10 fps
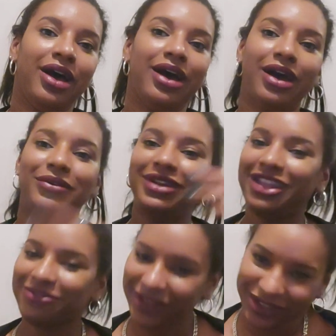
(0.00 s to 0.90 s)
I will
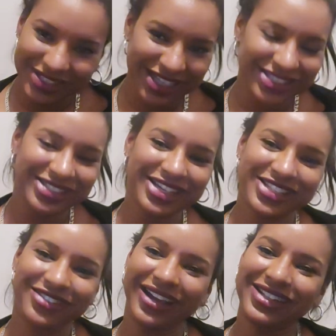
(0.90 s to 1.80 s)
leave my contact
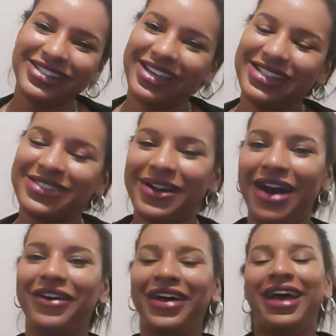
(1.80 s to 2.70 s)
details around here as
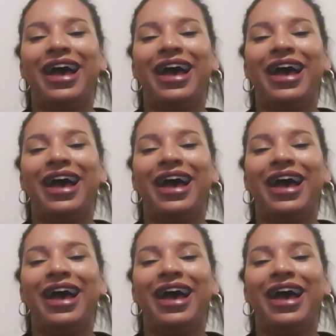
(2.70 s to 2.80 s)
well.